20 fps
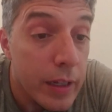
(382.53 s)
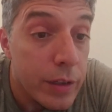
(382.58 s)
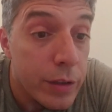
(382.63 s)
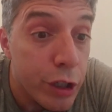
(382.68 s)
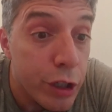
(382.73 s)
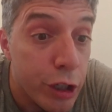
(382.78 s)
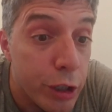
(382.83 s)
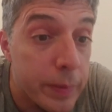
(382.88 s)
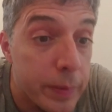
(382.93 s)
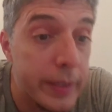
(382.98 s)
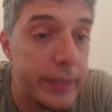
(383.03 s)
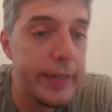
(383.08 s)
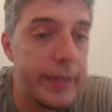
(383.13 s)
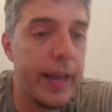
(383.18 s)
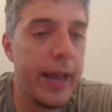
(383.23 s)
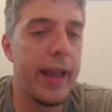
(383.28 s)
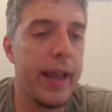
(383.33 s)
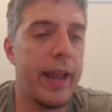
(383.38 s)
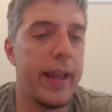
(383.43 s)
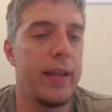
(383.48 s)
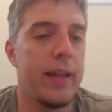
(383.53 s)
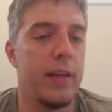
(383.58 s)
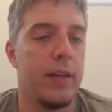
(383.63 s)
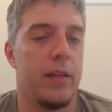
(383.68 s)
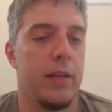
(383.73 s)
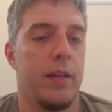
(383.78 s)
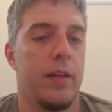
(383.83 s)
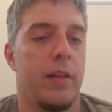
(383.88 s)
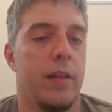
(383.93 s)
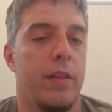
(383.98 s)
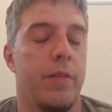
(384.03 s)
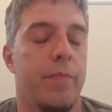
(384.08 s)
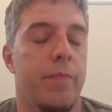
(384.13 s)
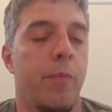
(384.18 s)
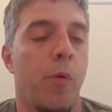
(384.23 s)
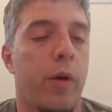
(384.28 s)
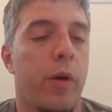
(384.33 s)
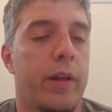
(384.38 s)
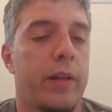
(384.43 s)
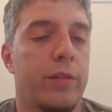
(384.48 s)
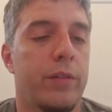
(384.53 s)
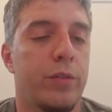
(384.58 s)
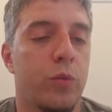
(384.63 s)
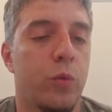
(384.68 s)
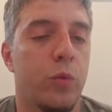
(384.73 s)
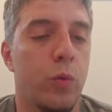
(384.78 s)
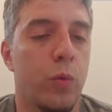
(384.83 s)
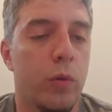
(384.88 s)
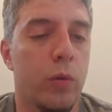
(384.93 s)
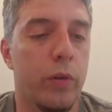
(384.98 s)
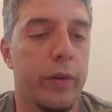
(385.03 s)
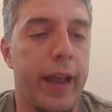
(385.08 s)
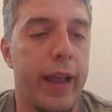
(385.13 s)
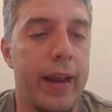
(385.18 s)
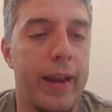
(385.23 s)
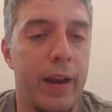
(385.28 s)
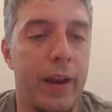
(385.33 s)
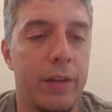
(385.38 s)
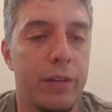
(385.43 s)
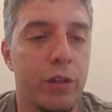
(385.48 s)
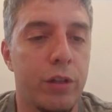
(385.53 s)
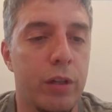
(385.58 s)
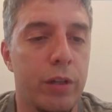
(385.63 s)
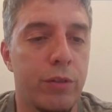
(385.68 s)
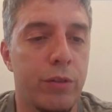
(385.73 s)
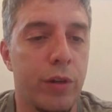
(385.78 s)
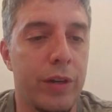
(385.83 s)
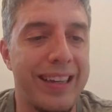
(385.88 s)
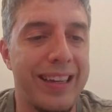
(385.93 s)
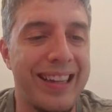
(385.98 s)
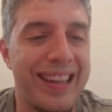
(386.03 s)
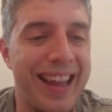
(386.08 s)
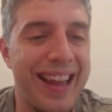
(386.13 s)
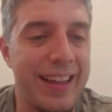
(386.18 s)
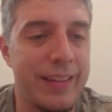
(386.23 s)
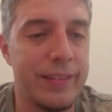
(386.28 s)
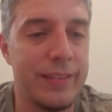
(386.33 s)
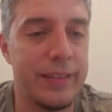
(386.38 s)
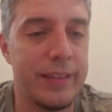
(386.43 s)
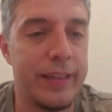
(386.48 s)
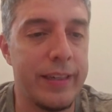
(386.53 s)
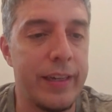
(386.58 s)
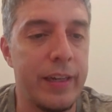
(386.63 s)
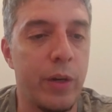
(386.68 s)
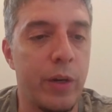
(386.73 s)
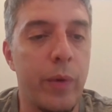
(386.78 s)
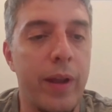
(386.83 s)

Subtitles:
Derby Day, the boarding school. Okay, now let's go to classic here.